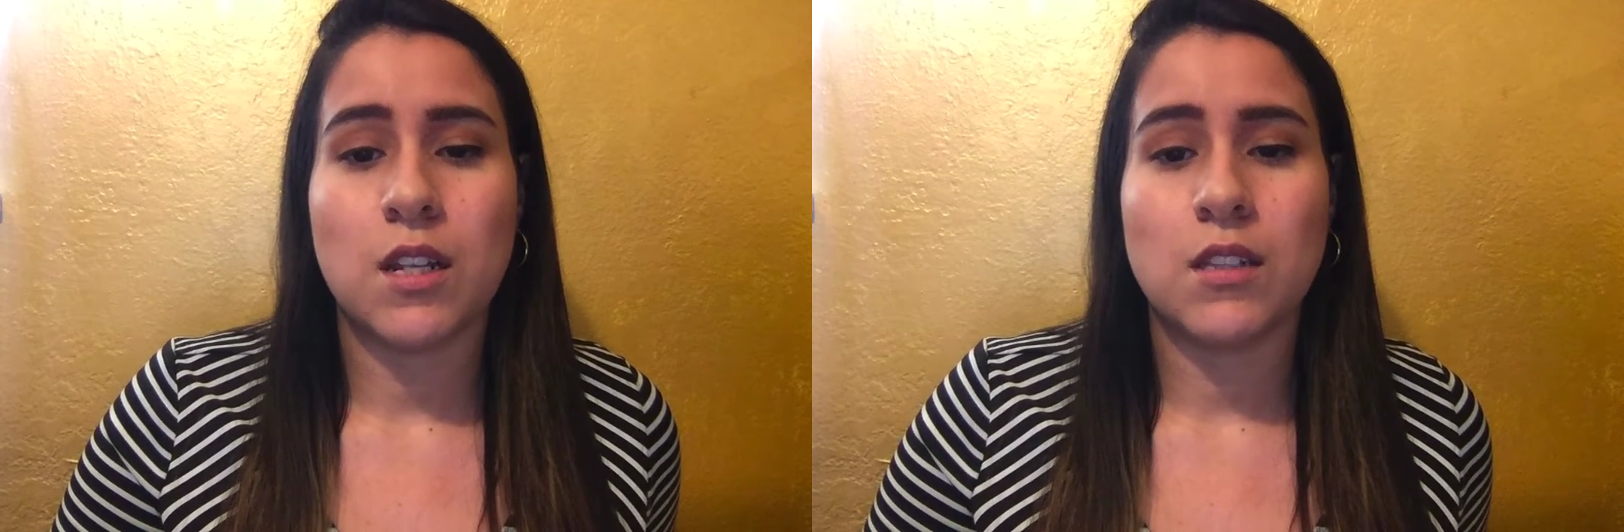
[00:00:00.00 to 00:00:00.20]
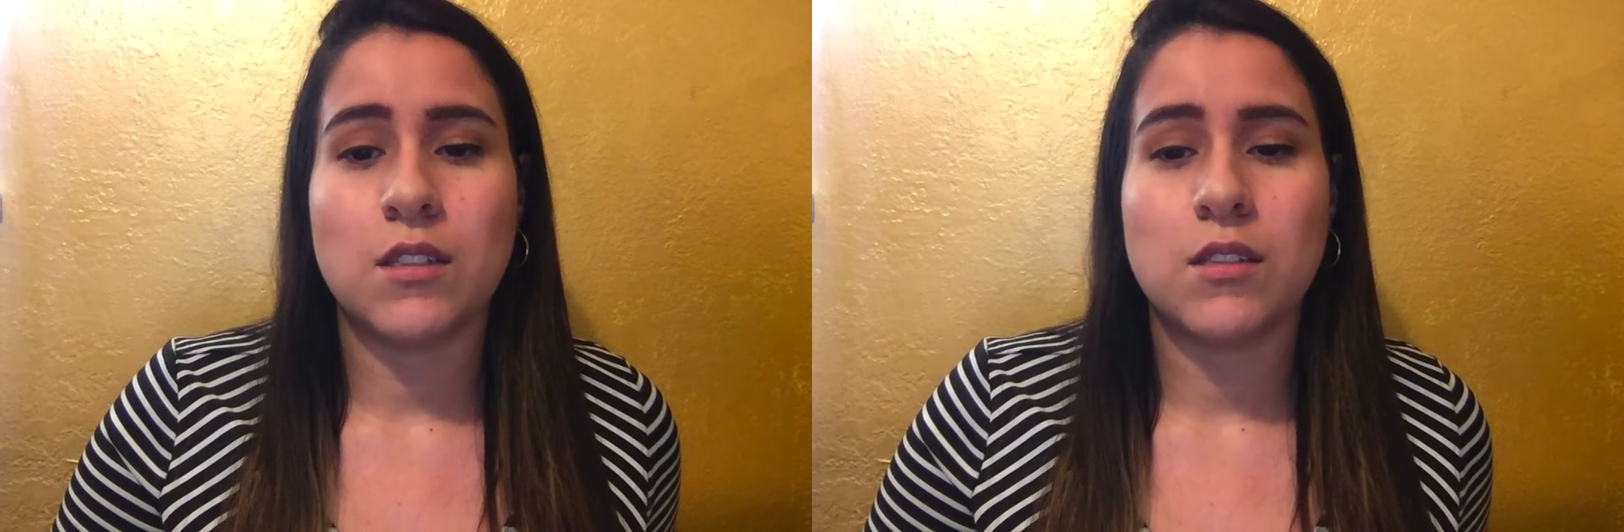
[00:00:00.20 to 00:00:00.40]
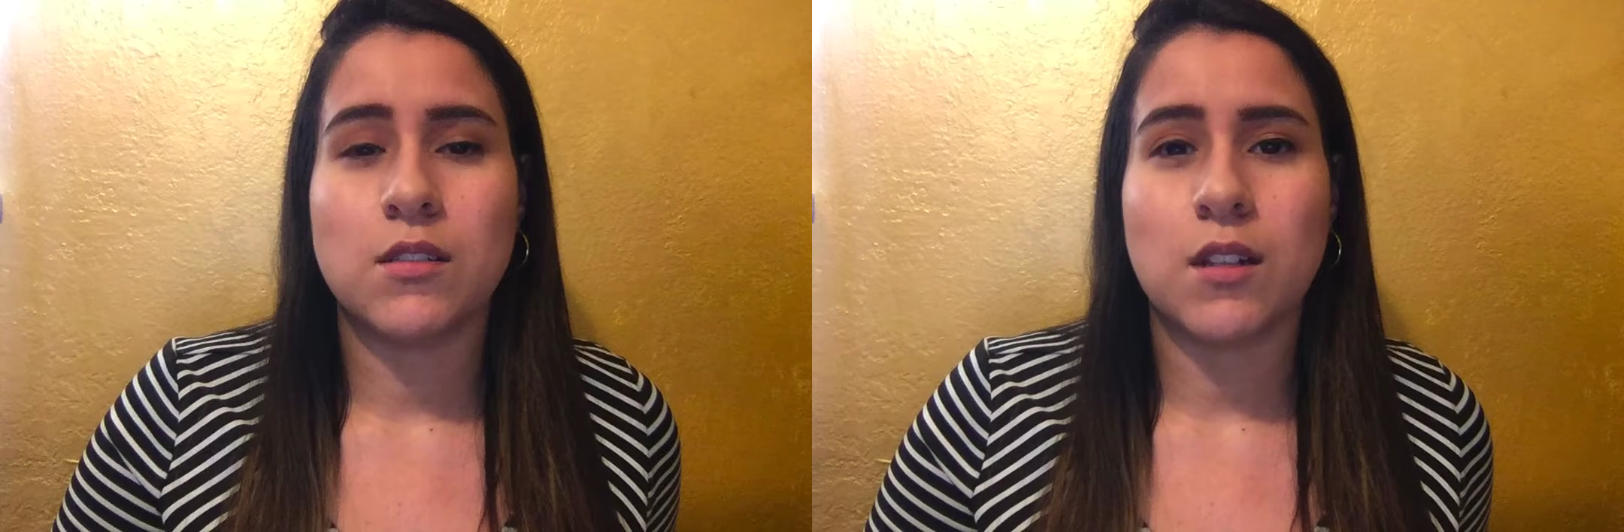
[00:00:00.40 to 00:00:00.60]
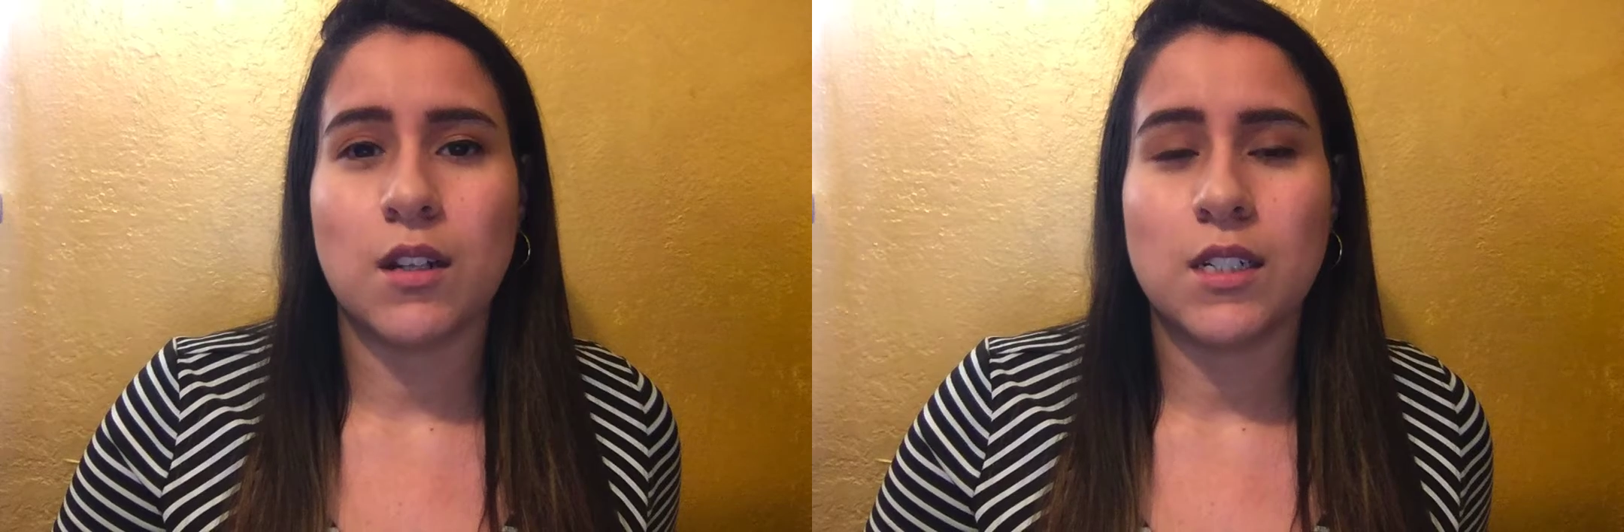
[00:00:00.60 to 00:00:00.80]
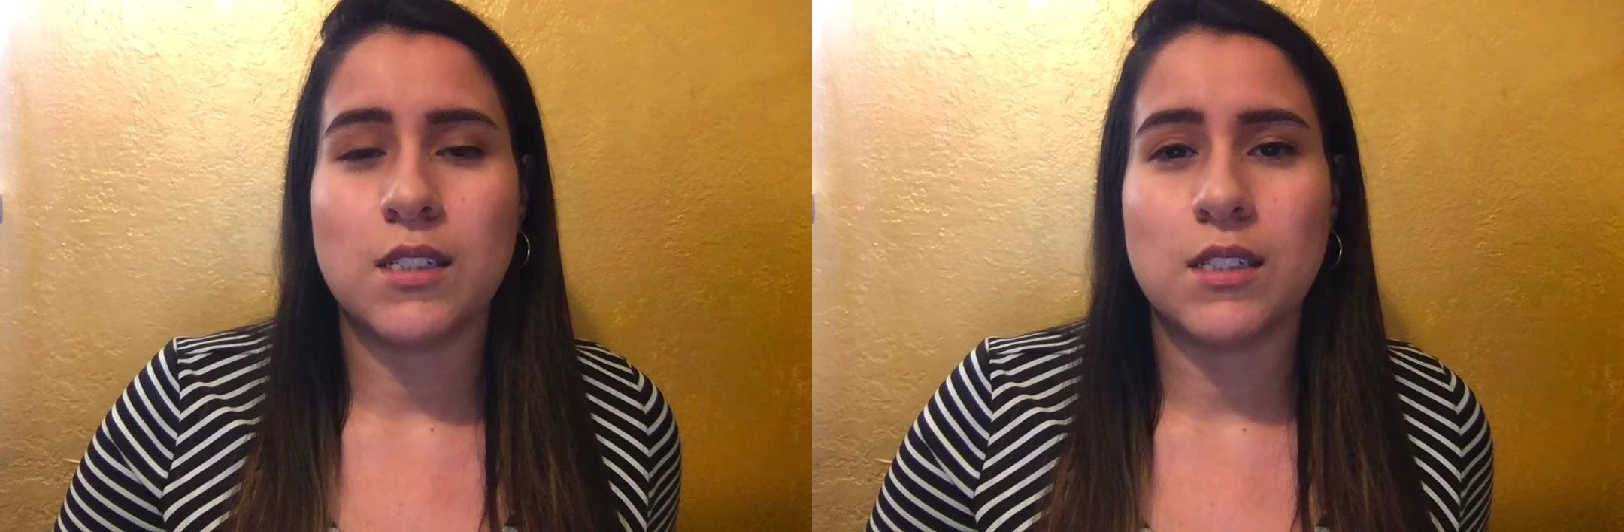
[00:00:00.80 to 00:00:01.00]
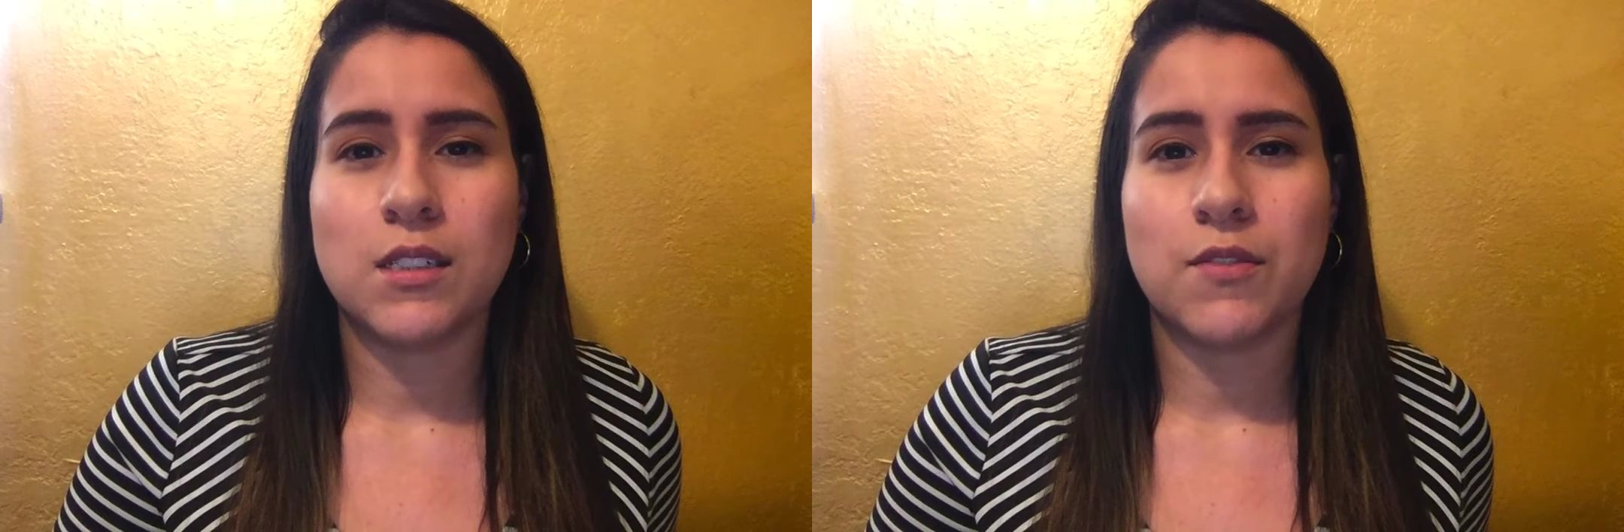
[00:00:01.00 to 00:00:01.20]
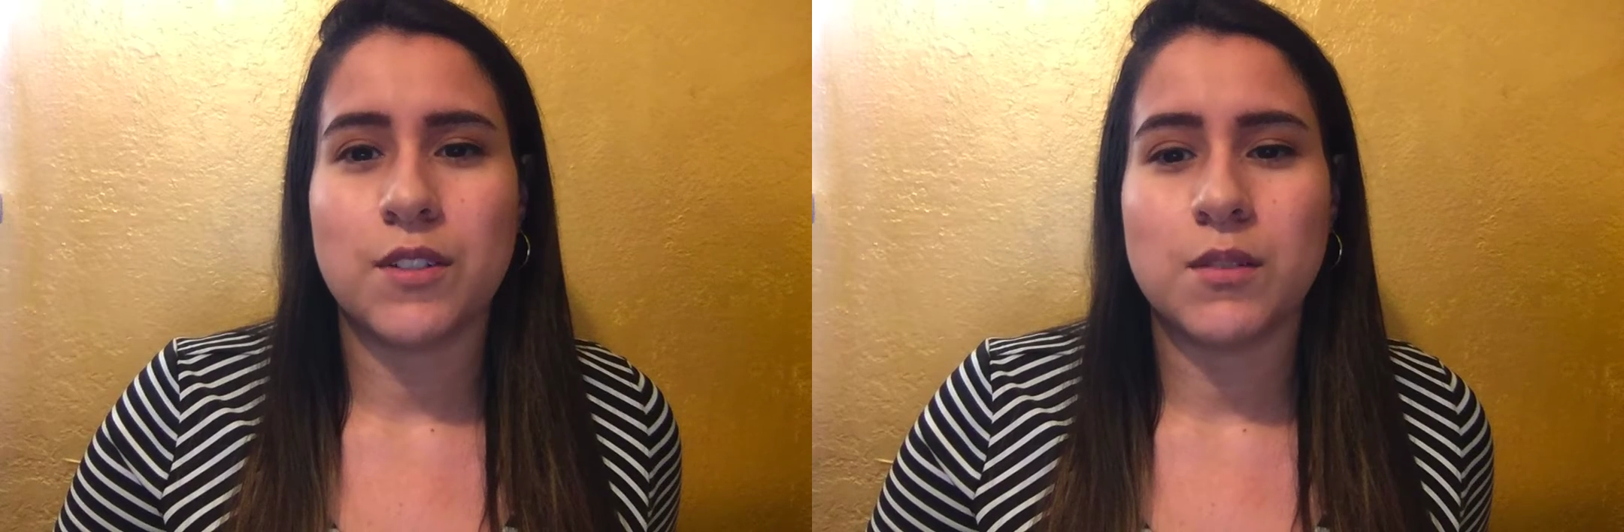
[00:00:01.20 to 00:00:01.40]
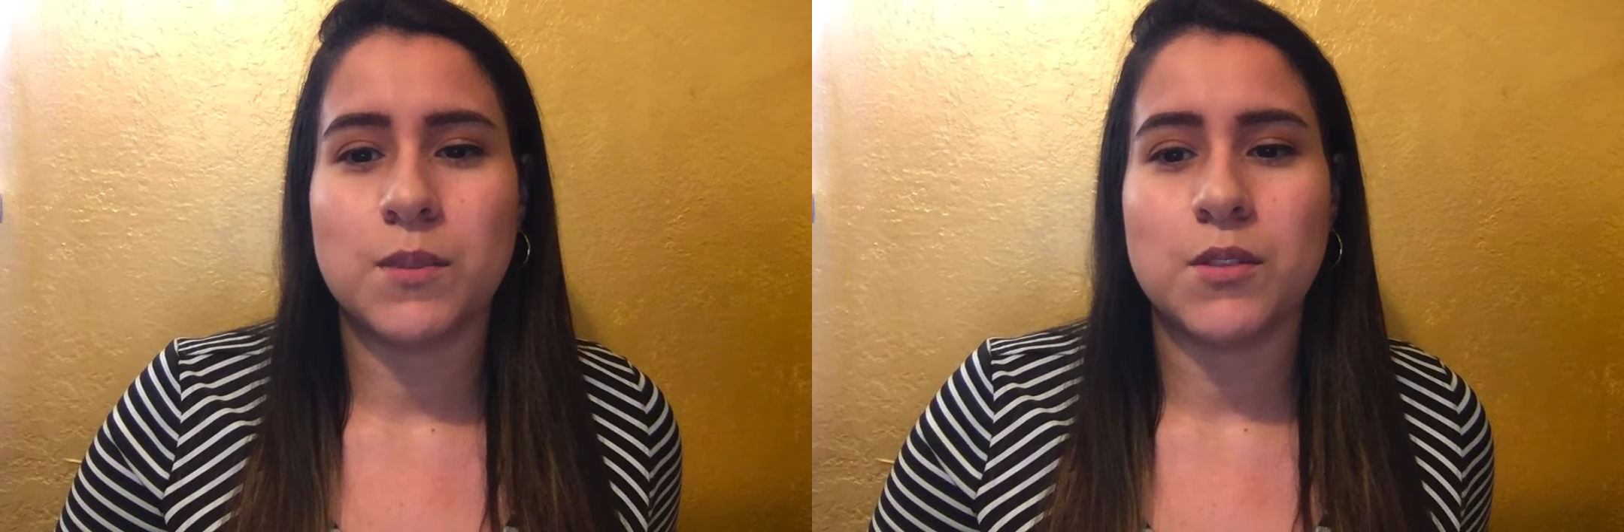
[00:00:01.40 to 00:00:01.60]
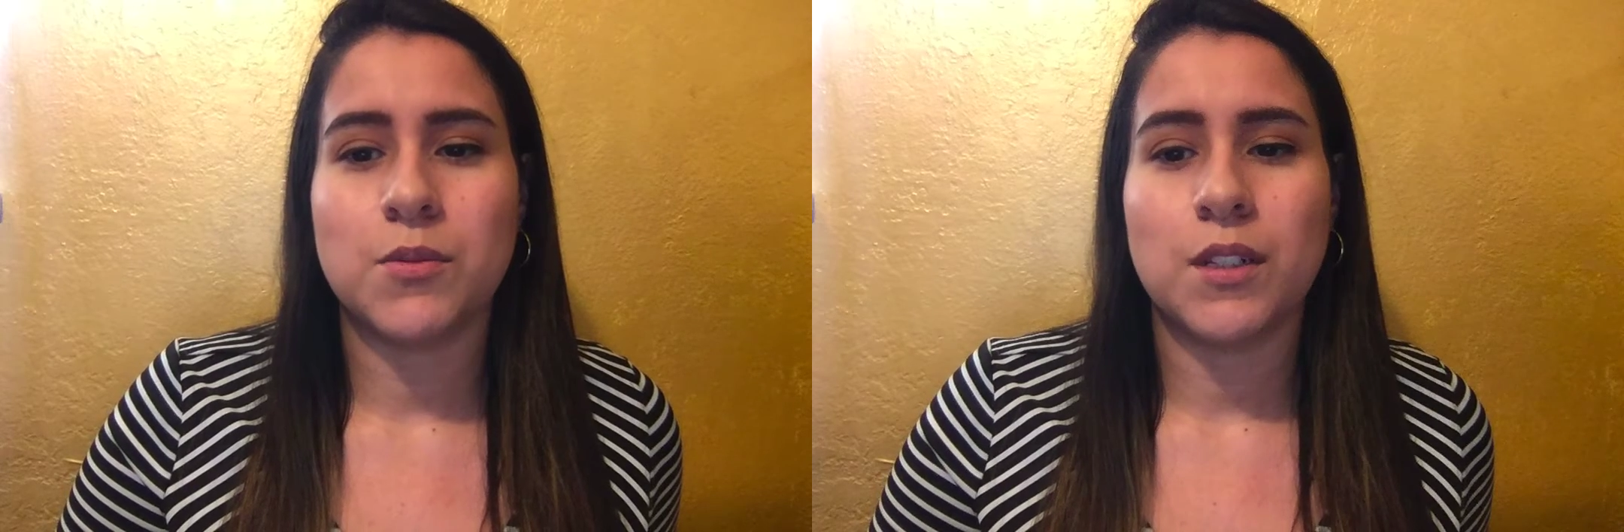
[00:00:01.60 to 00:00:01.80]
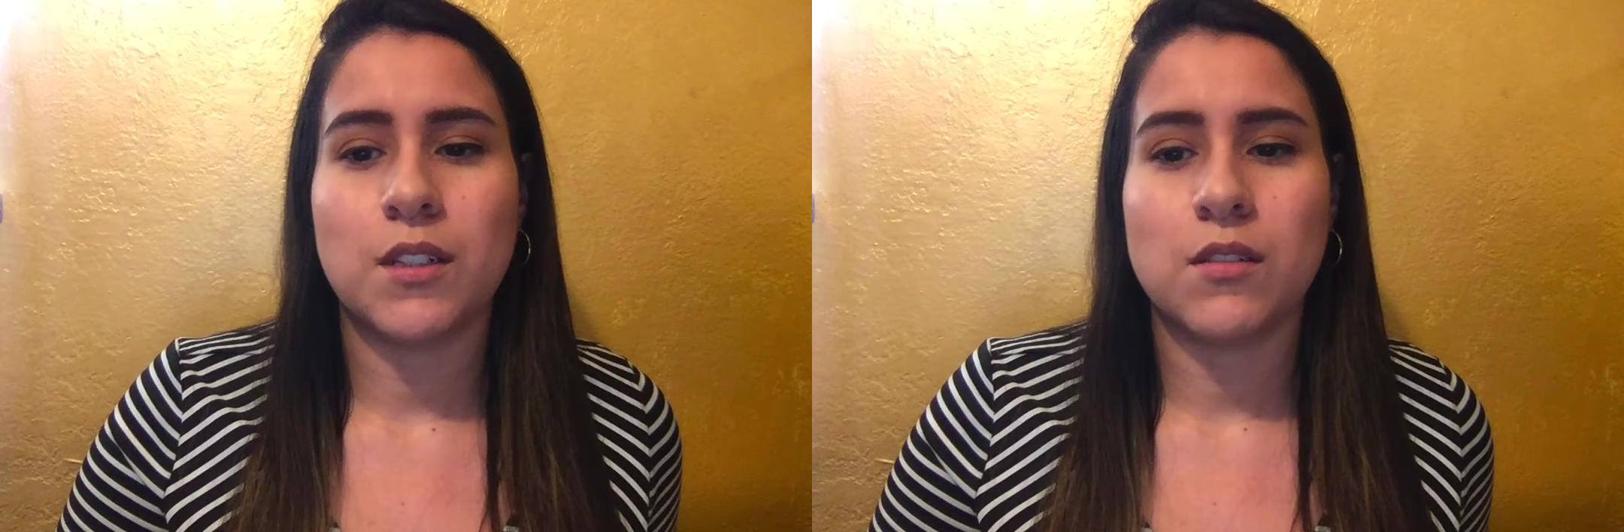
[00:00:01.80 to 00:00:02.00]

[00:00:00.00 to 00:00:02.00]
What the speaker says: in this study the difference between